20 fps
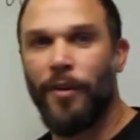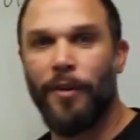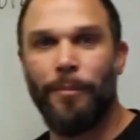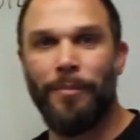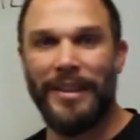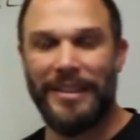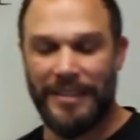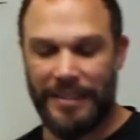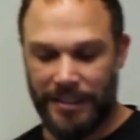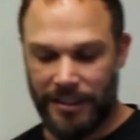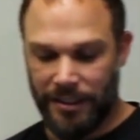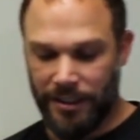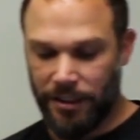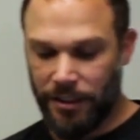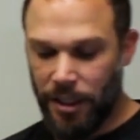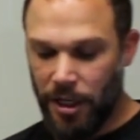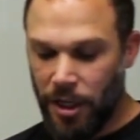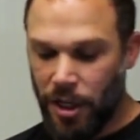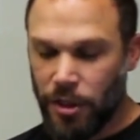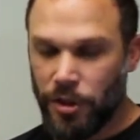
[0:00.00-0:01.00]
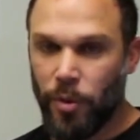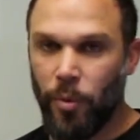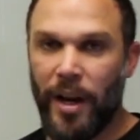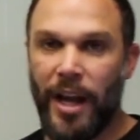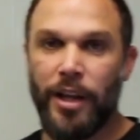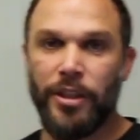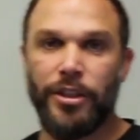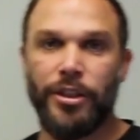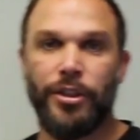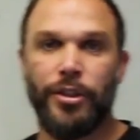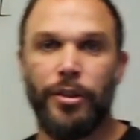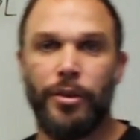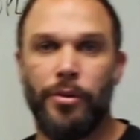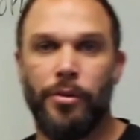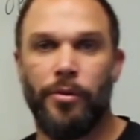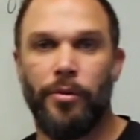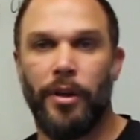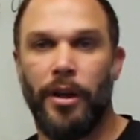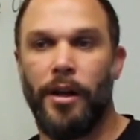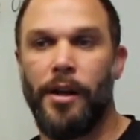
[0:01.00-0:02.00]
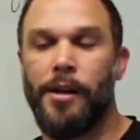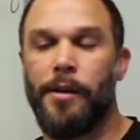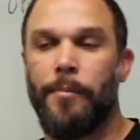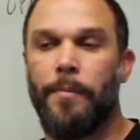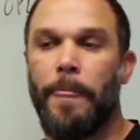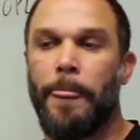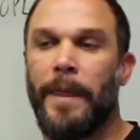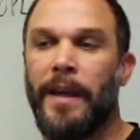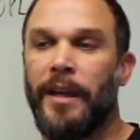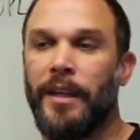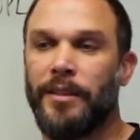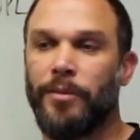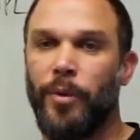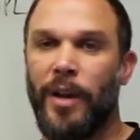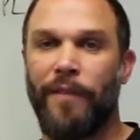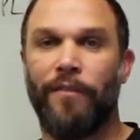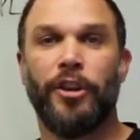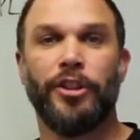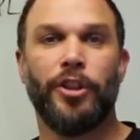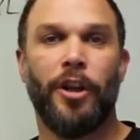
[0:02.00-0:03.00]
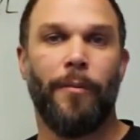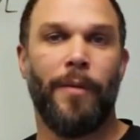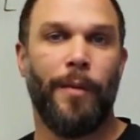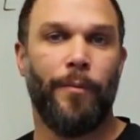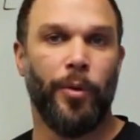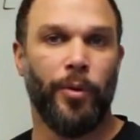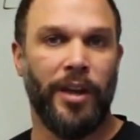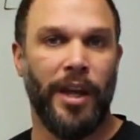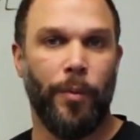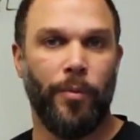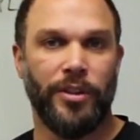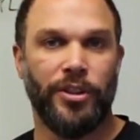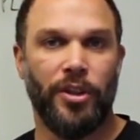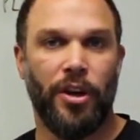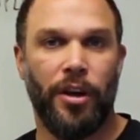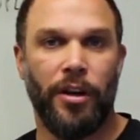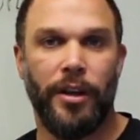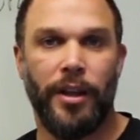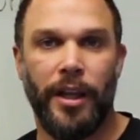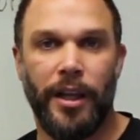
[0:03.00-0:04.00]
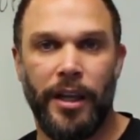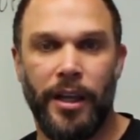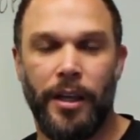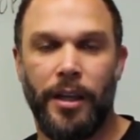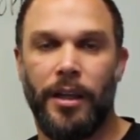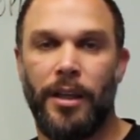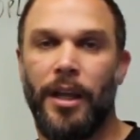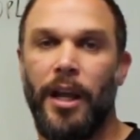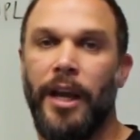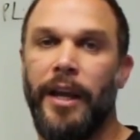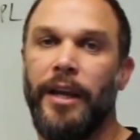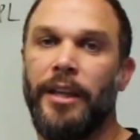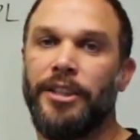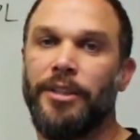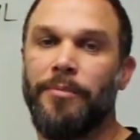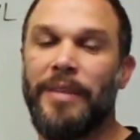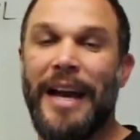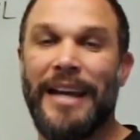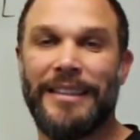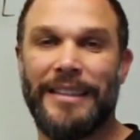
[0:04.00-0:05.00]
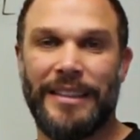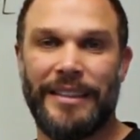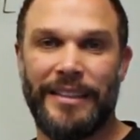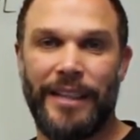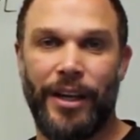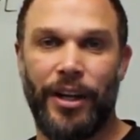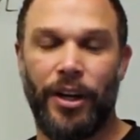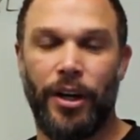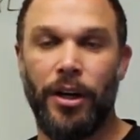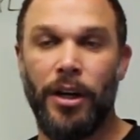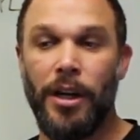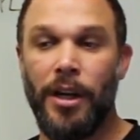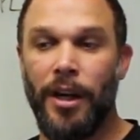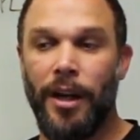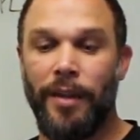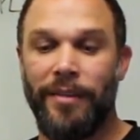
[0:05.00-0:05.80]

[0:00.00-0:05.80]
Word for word: other businesses. So what I used to do um, is when I first started my boot camp, we started in a gymnastics center.